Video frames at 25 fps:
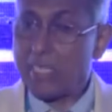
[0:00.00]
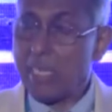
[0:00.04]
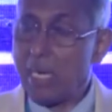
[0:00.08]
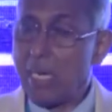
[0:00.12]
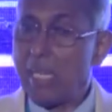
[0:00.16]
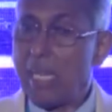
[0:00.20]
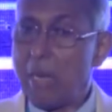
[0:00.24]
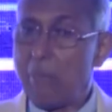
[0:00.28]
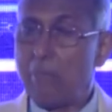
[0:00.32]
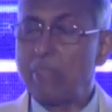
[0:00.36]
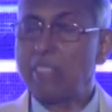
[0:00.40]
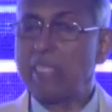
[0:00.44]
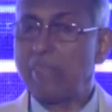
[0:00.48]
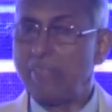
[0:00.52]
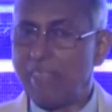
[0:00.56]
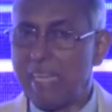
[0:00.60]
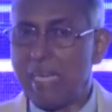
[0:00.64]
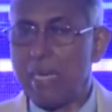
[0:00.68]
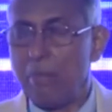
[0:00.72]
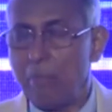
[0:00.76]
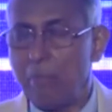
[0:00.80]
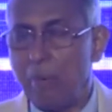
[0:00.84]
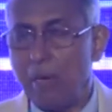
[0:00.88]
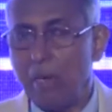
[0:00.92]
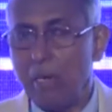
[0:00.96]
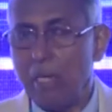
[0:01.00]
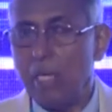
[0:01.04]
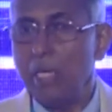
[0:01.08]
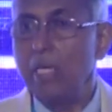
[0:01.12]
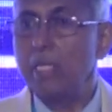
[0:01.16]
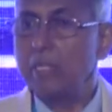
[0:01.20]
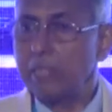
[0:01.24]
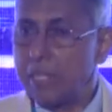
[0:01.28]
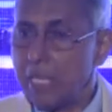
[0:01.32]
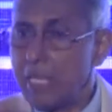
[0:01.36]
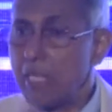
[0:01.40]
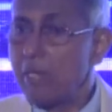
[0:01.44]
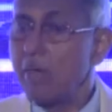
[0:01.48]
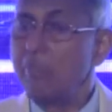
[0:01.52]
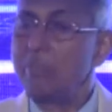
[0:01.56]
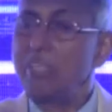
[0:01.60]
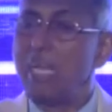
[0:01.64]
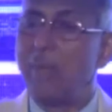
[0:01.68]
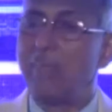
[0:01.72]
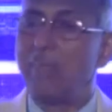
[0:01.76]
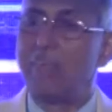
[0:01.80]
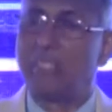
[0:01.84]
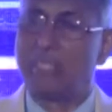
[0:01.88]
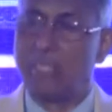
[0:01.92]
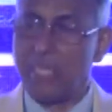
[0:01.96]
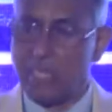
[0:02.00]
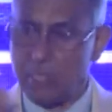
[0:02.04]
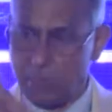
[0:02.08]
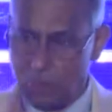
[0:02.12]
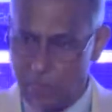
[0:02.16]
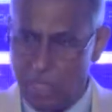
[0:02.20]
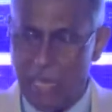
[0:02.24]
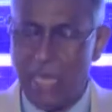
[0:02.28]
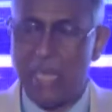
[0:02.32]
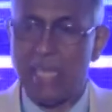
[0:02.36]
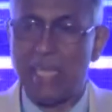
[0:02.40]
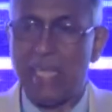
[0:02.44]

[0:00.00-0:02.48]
help is available, think of the other things like